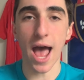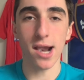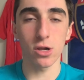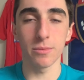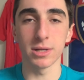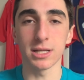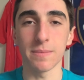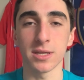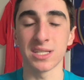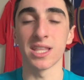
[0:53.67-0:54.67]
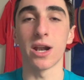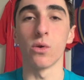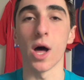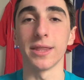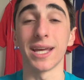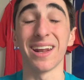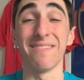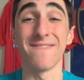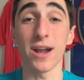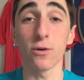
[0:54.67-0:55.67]
add a little bit of depth to that O-line. They get a
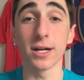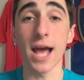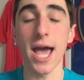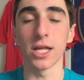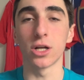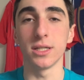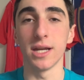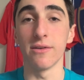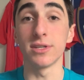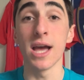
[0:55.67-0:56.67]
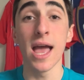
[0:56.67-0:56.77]
veteran guy like Jesse Davis.